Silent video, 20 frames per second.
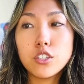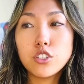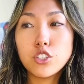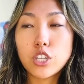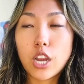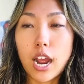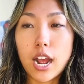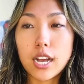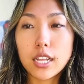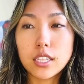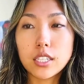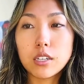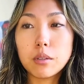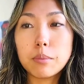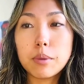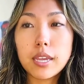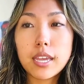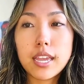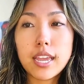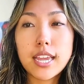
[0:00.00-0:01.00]
chat a little
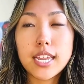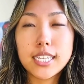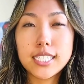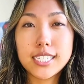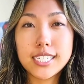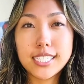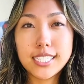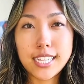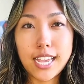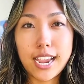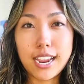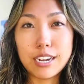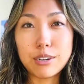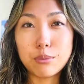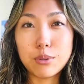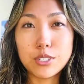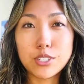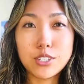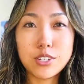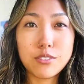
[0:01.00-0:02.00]
bit and decide
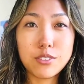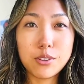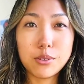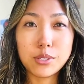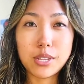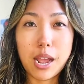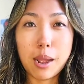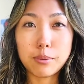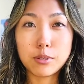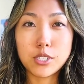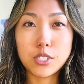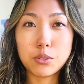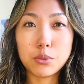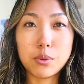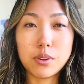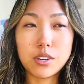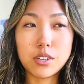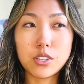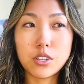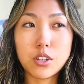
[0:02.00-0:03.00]
which of those options we
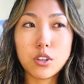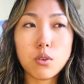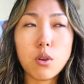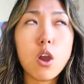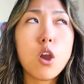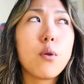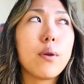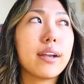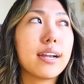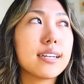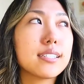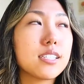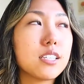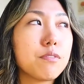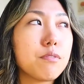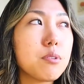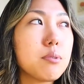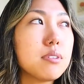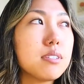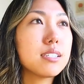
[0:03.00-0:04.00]
want to do. Oh, I guess
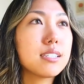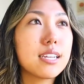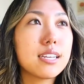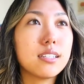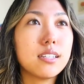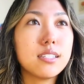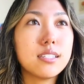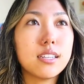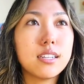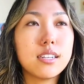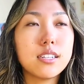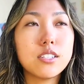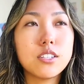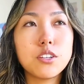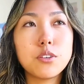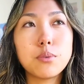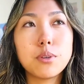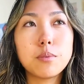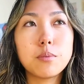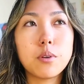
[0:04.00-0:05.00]
if we to Daly City
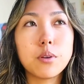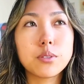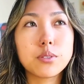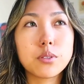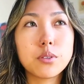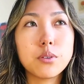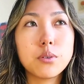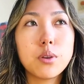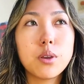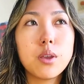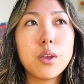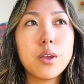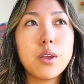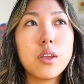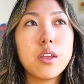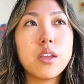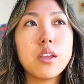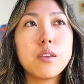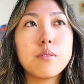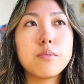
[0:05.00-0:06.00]
too, we'd also
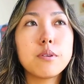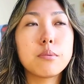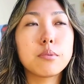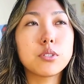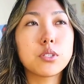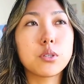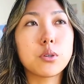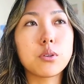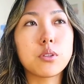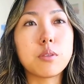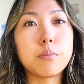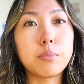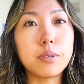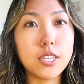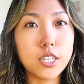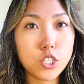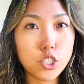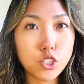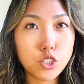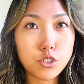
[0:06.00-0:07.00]
be able to go to the
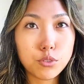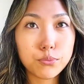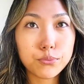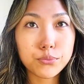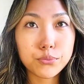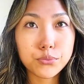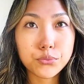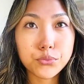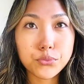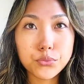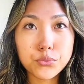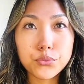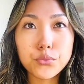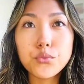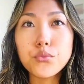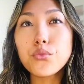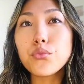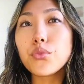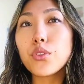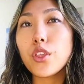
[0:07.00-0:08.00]
beach.
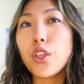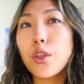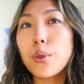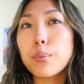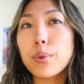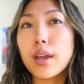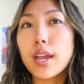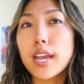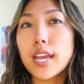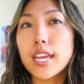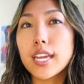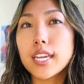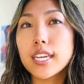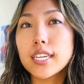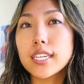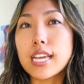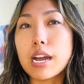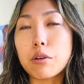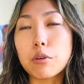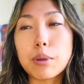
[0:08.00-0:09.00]
But
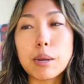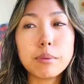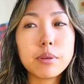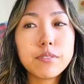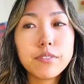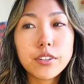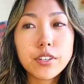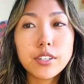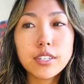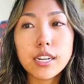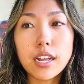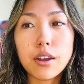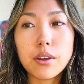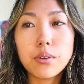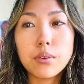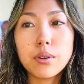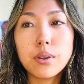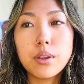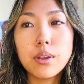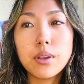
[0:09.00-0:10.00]
yeah, we'll probably figure it
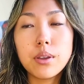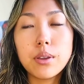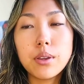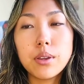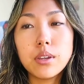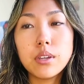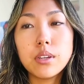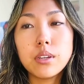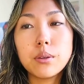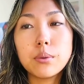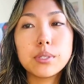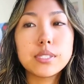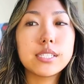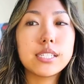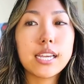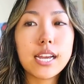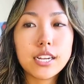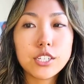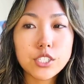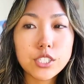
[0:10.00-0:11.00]
out once
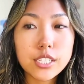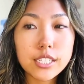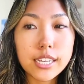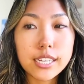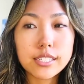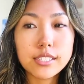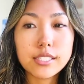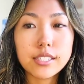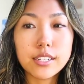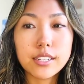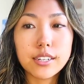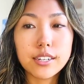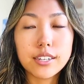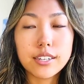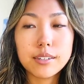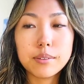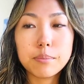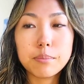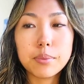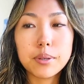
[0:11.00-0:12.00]
he actually gets
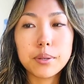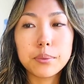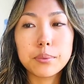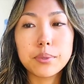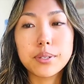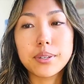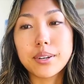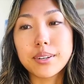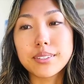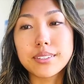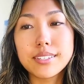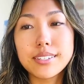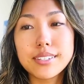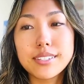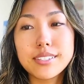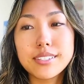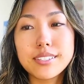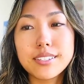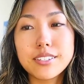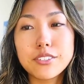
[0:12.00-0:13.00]
here. But
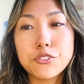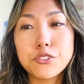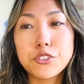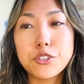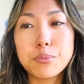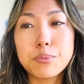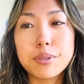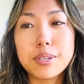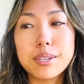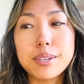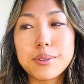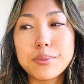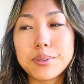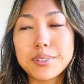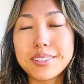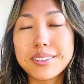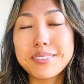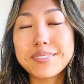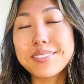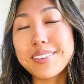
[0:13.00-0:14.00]
regardless, it should be
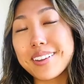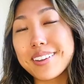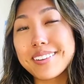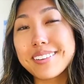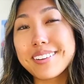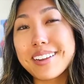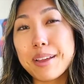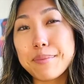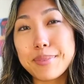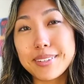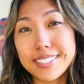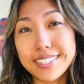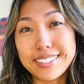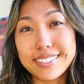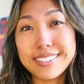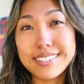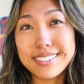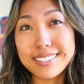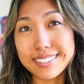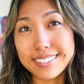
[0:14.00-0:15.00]
really fun. I'm
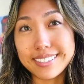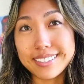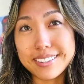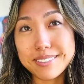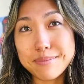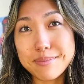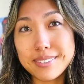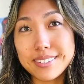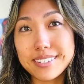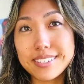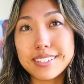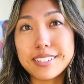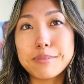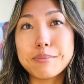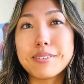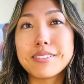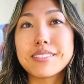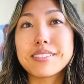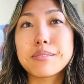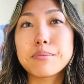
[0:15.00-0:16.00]
excited to see him and to
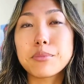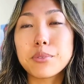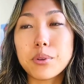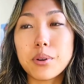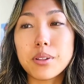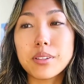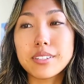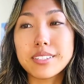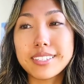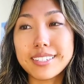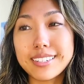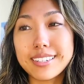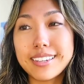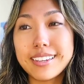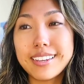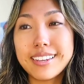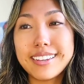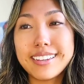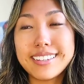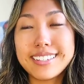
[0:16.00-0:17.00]
spend some quality
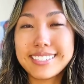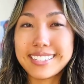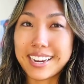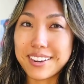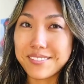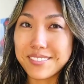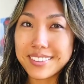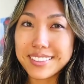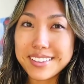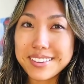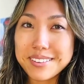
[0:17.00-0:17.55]
time with